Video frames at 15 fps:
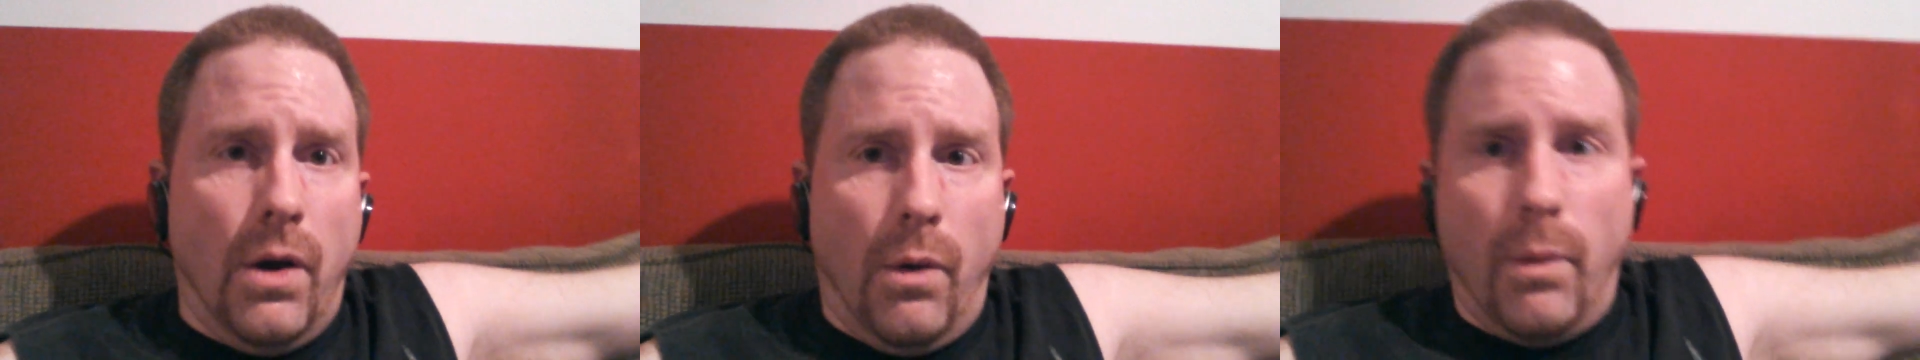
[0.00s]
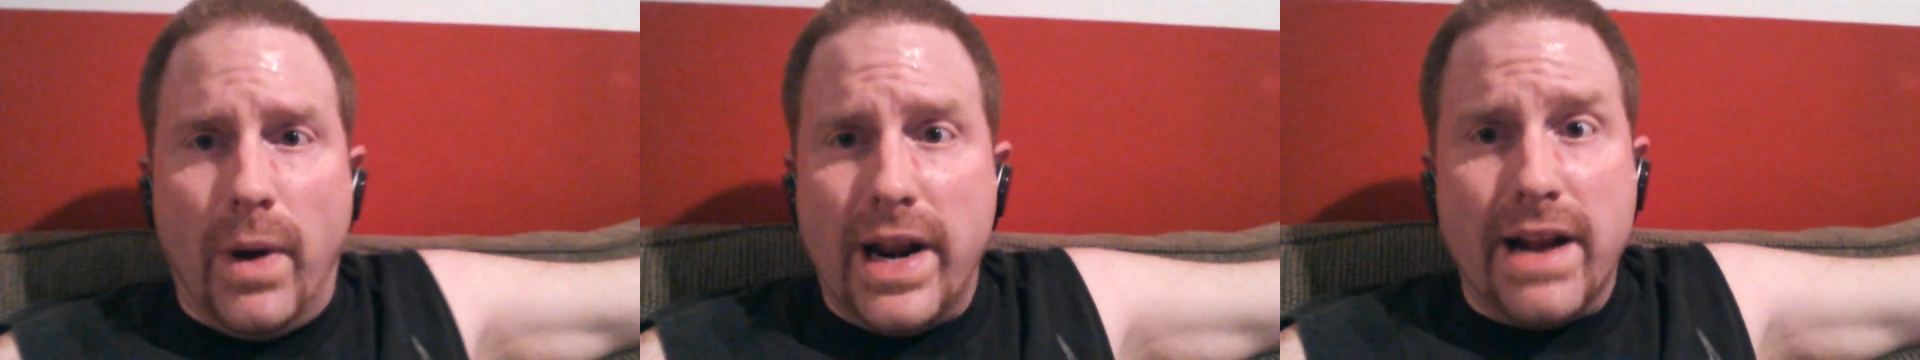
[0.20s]

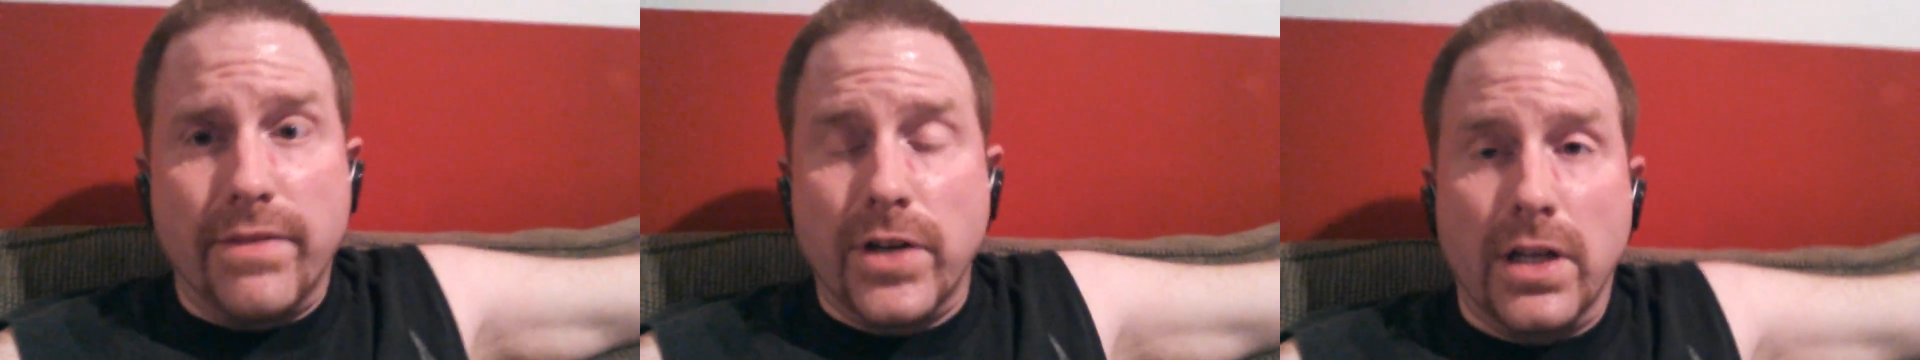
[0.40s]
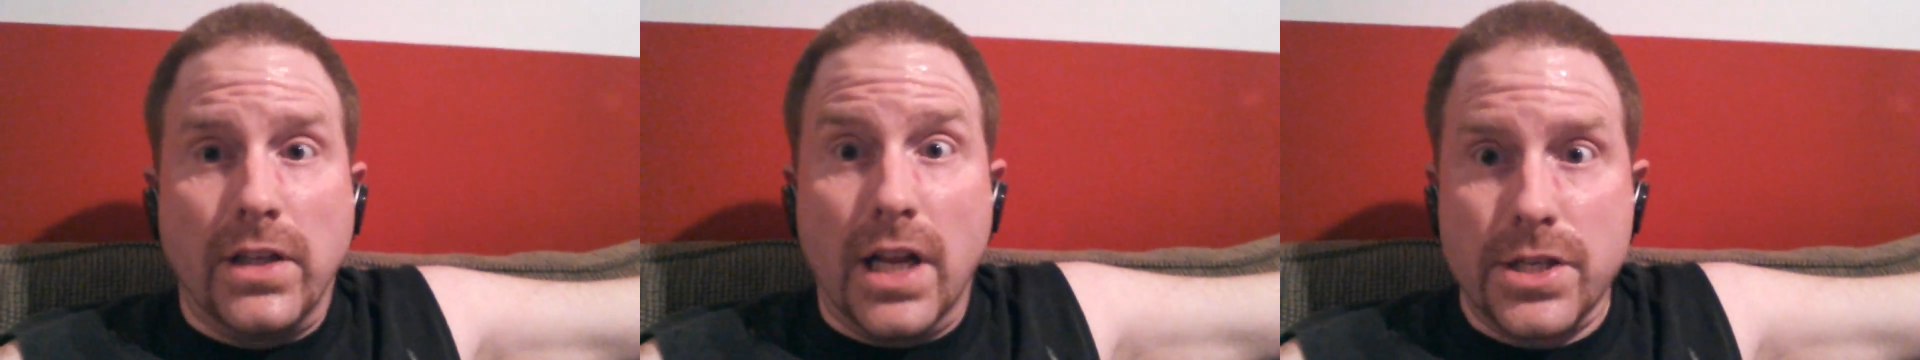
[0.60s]

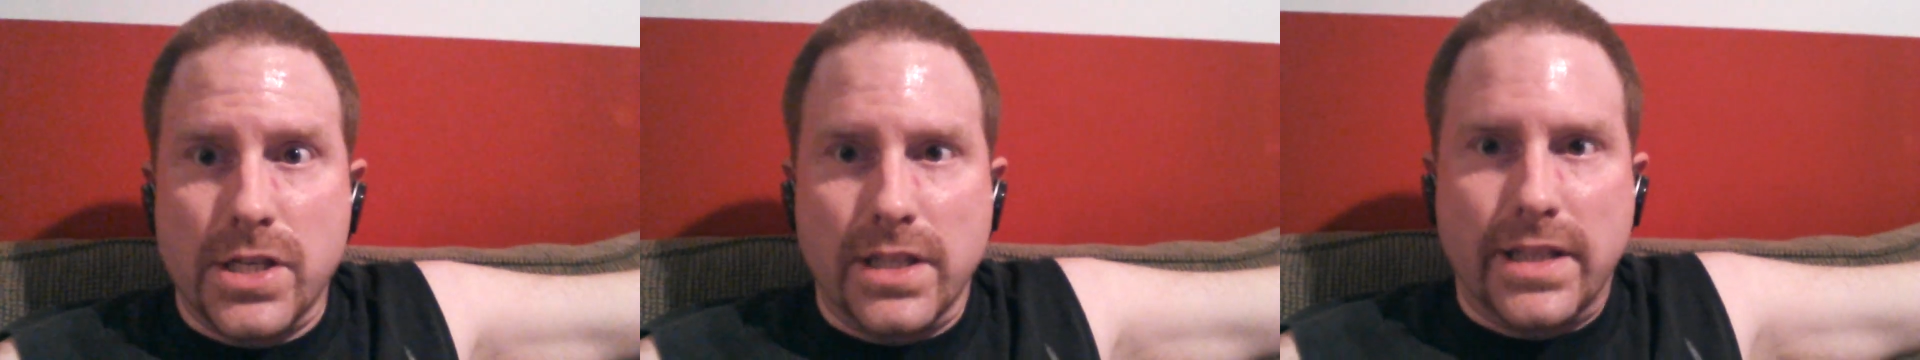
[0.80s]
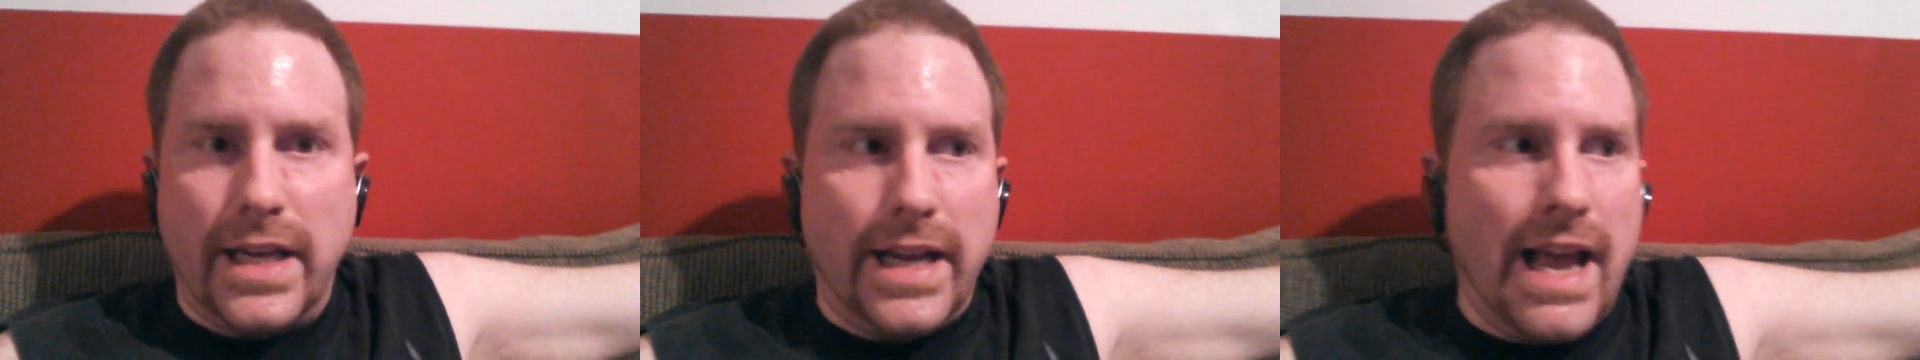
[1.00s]
whatever,
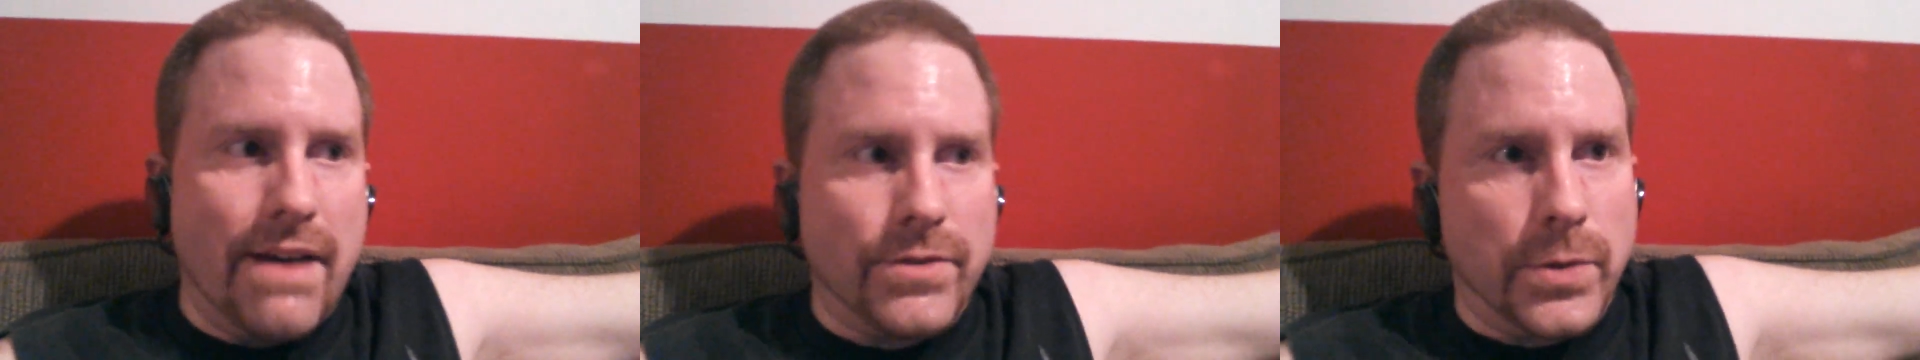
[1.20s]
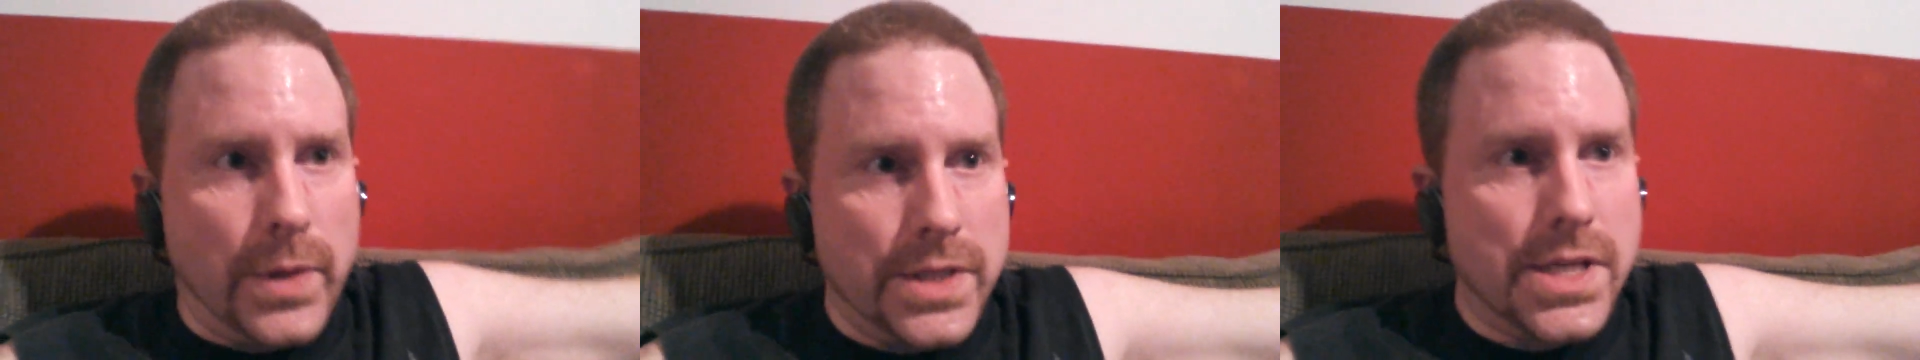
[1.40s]
luncheon thing
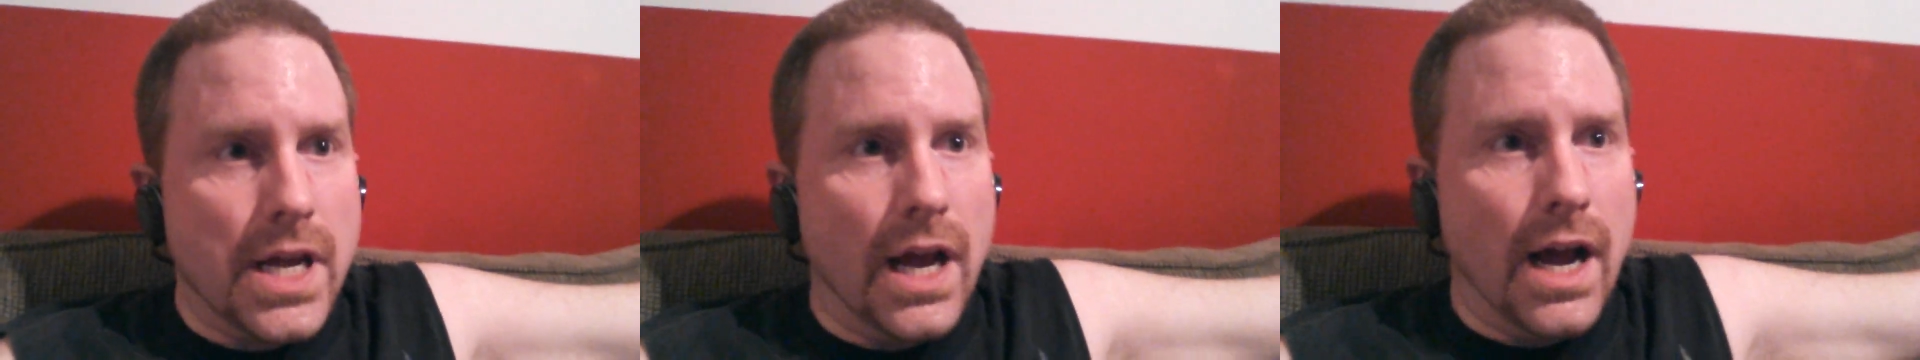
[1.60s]
afterwards.